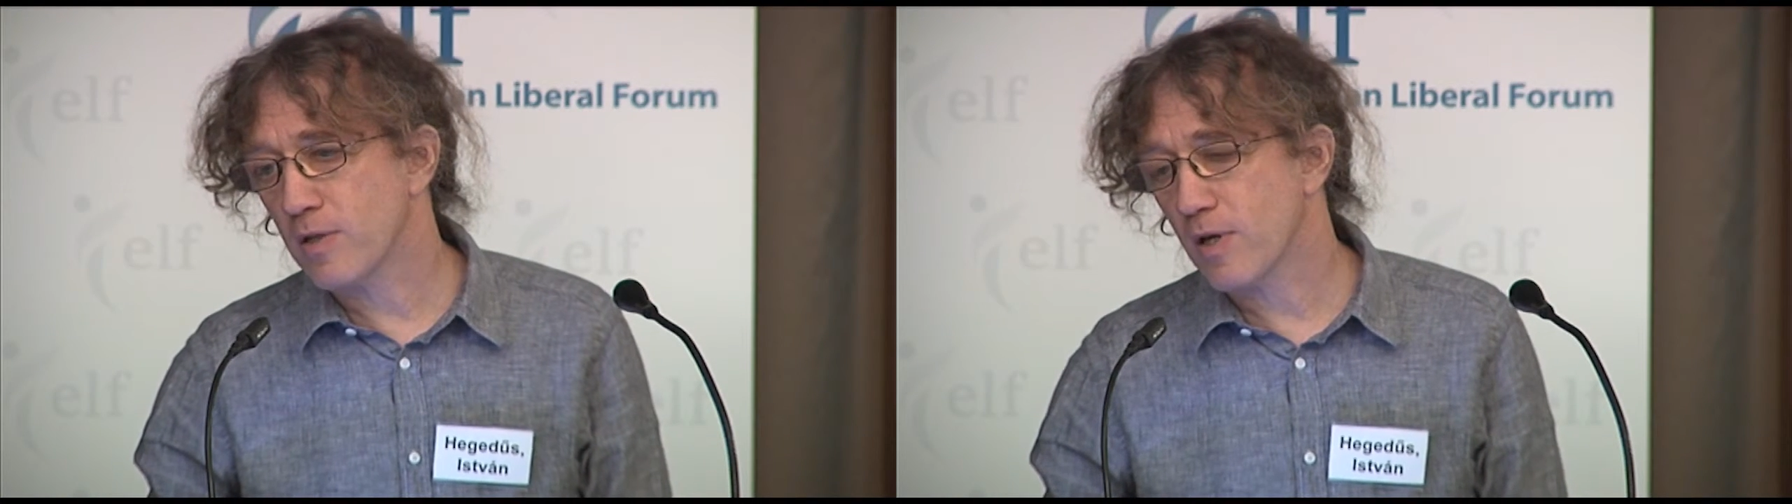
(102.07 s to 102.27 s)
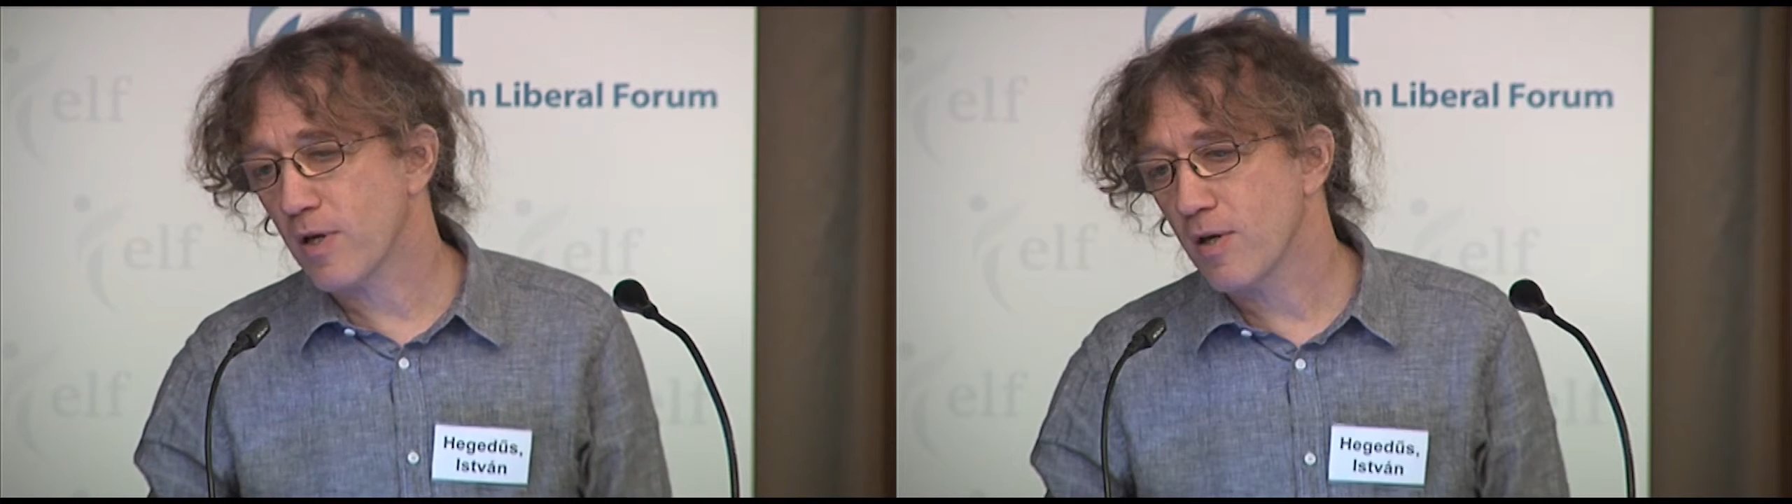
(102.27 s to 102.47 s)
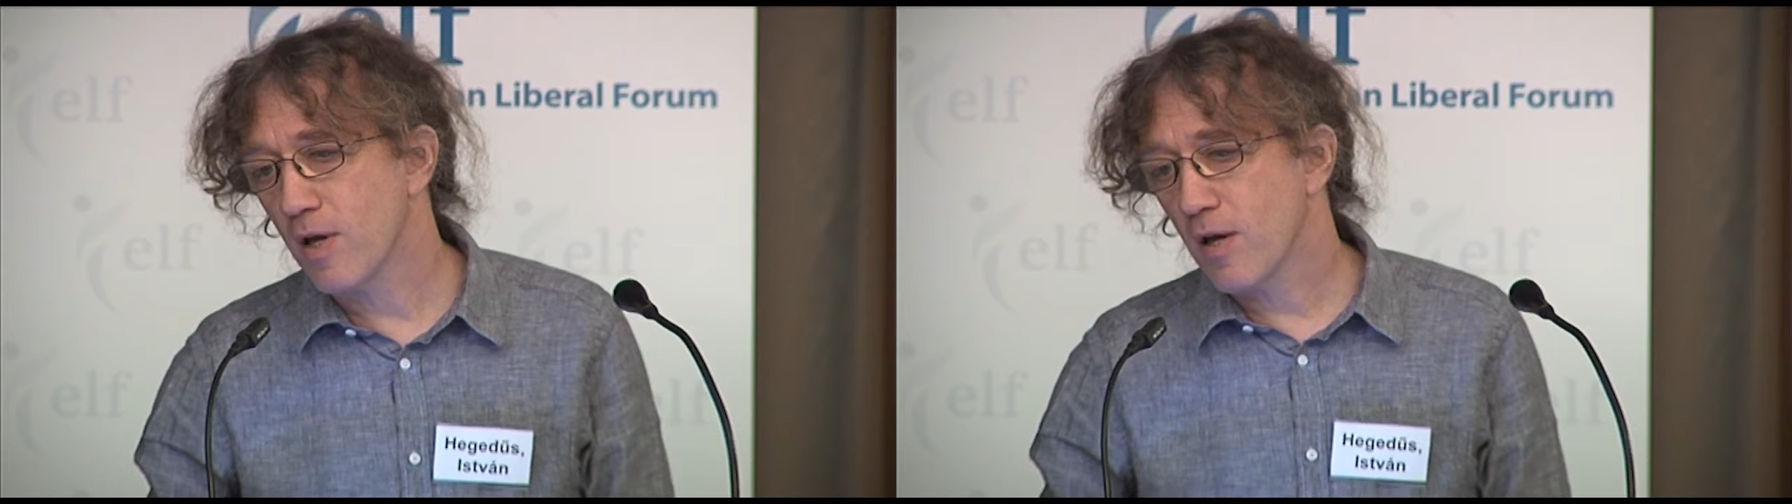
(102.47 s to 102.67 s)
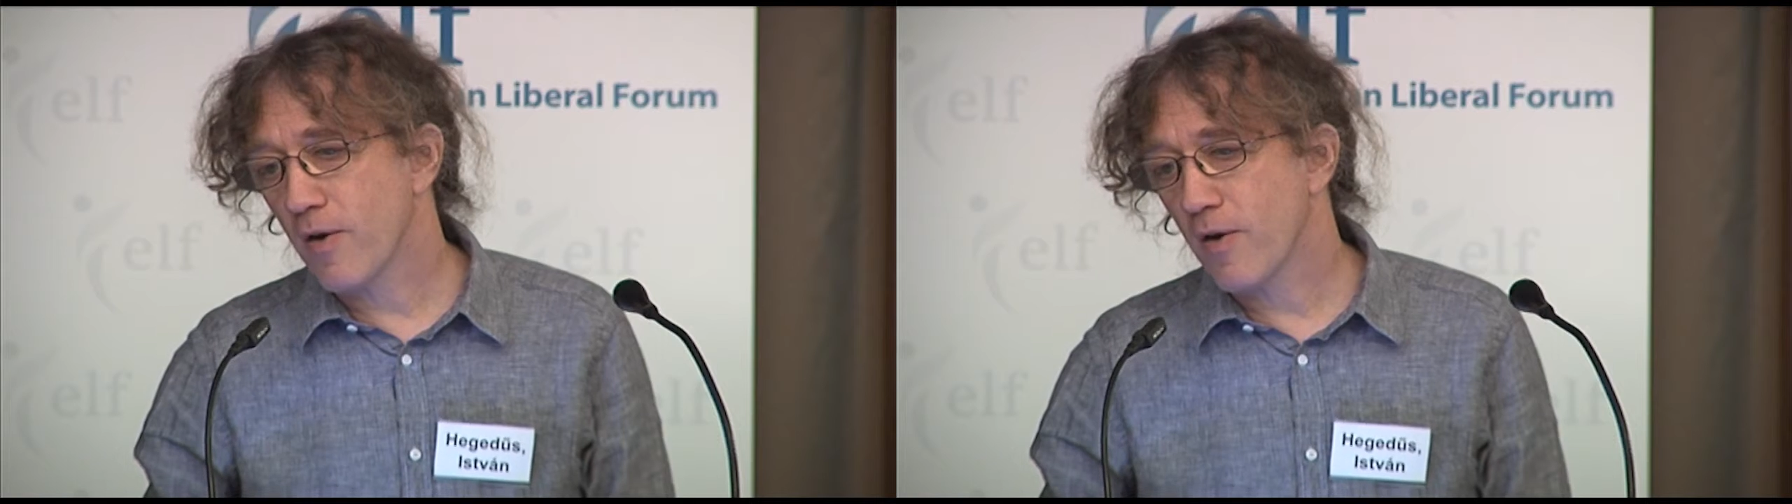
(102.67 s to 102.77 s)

uh,